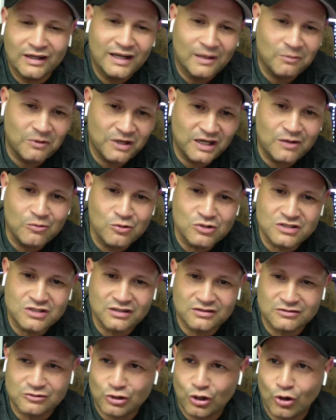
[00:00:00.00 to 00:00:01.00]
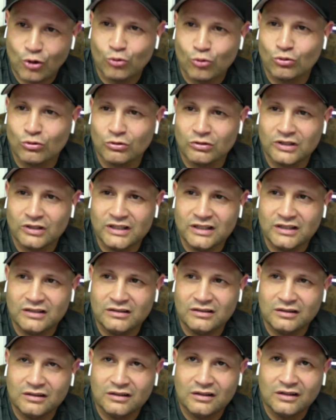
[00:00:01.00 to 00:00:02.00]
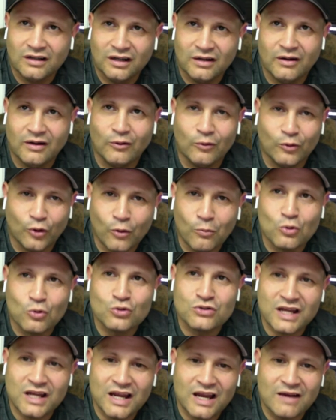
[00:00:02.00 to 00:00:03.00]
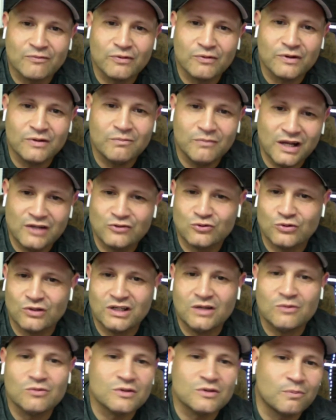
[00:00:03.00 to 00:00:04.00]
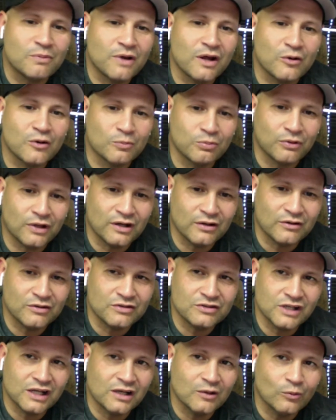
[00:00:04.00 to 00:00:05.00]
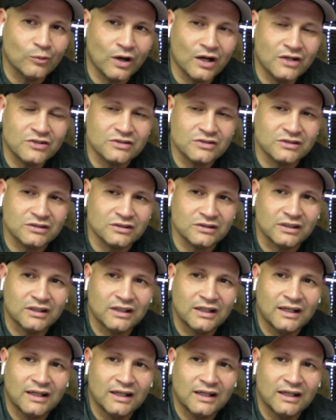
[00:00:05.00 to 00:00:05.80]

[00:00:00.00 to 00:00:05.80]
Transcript: I mean, he was a totally, on almost every metric, he was a better player than Jalen Washington.